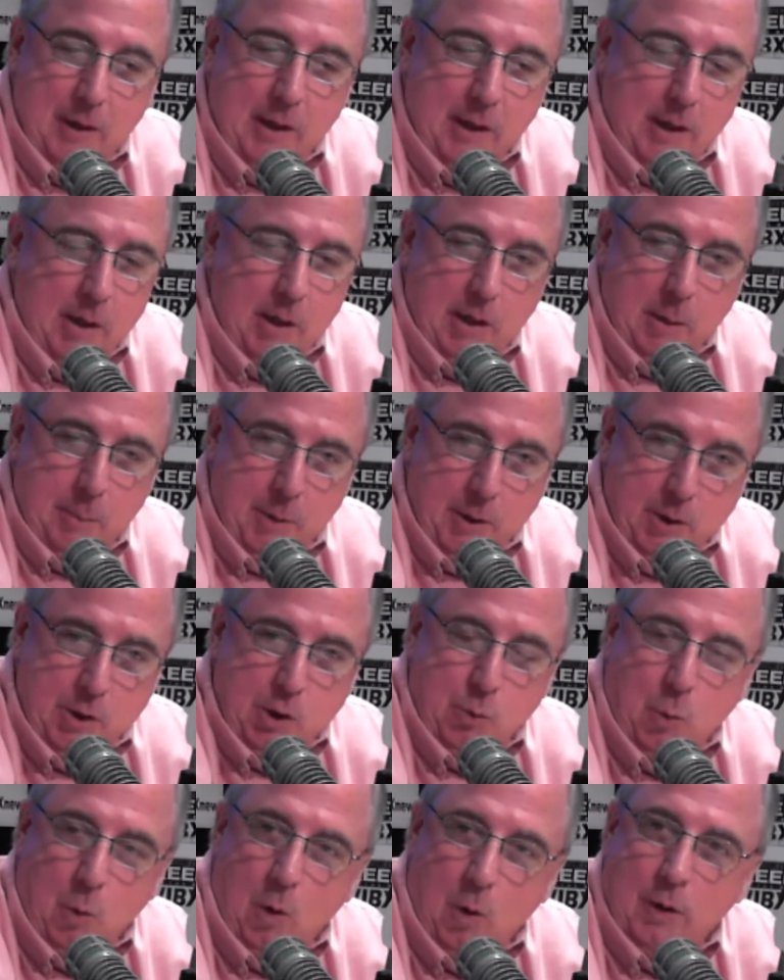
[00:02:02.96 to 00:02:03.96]
in, in, in, the
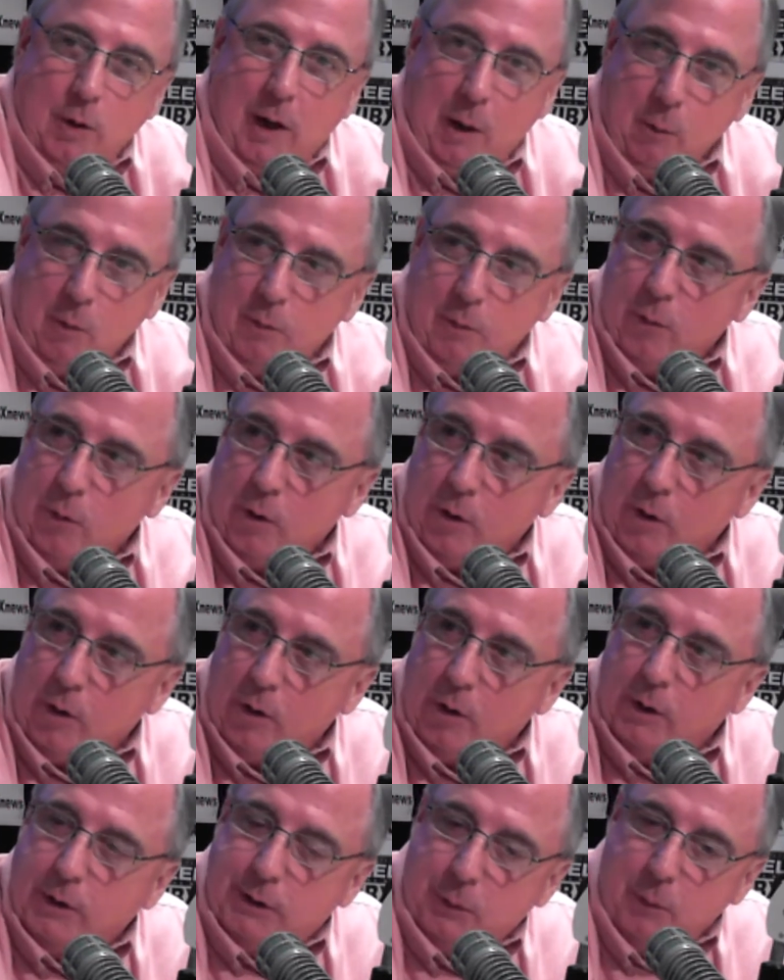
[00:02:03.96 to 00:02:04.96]
business world, I
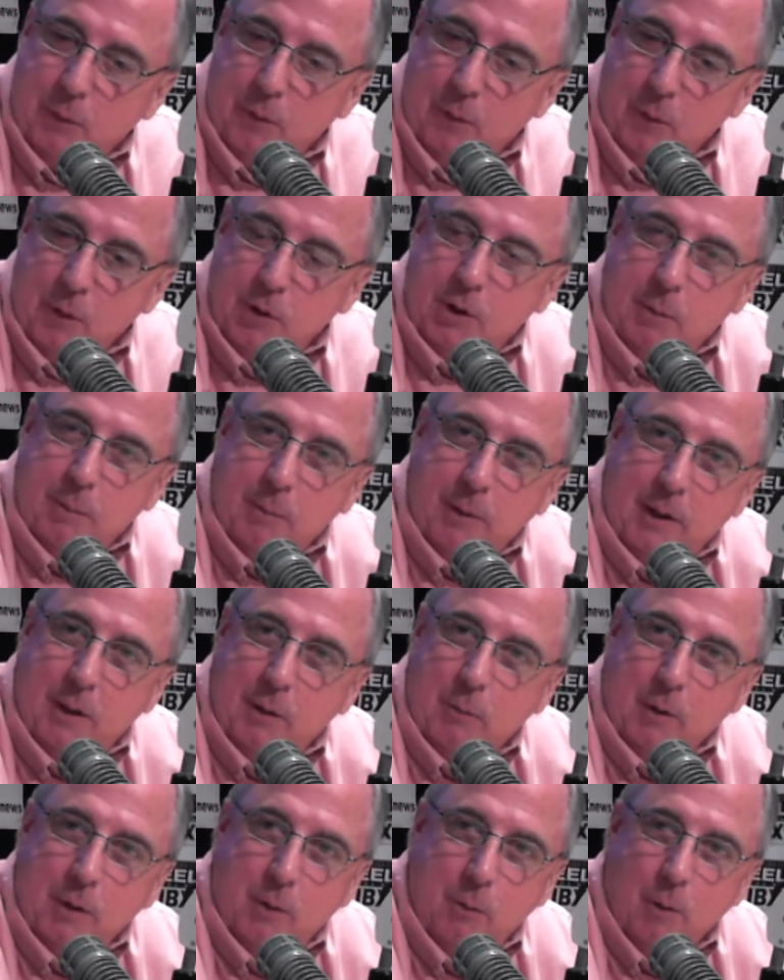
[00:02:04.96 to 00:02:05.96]
refer to her, and she refers to
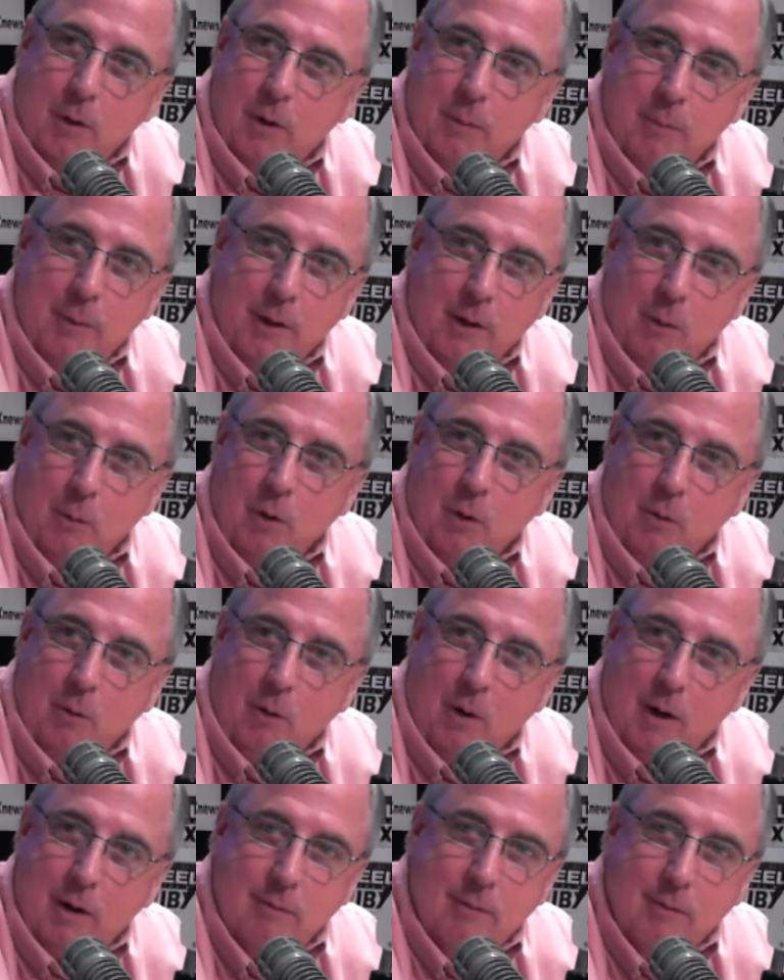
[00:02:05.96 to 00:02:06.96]
me, and we work at Make It
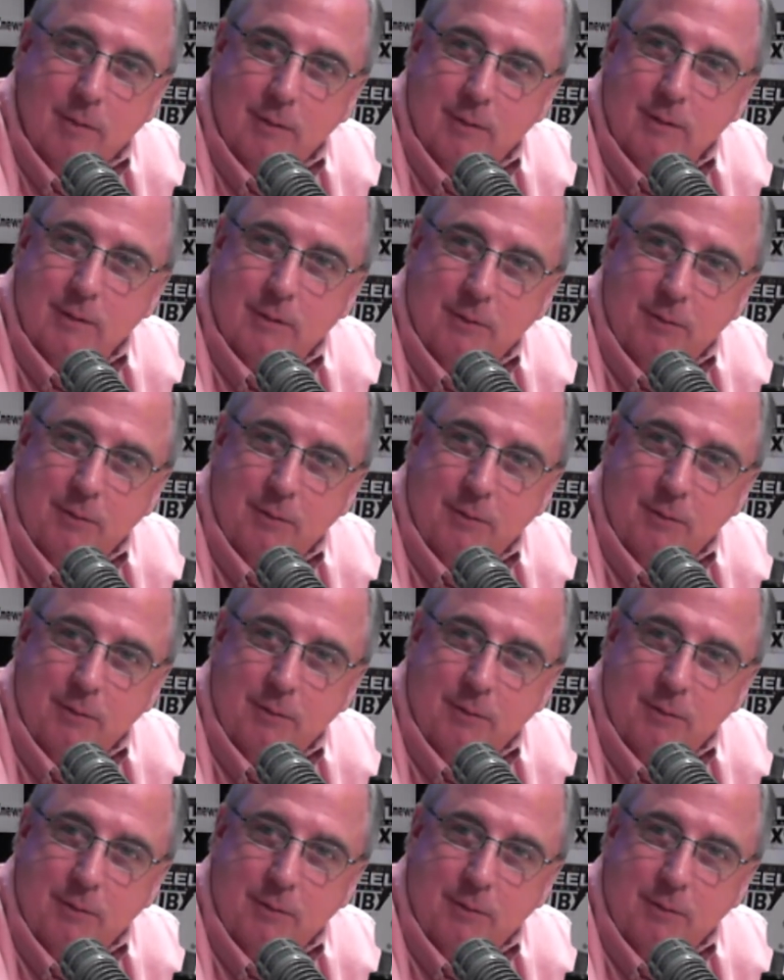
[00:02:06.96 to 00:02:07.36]
Work Great.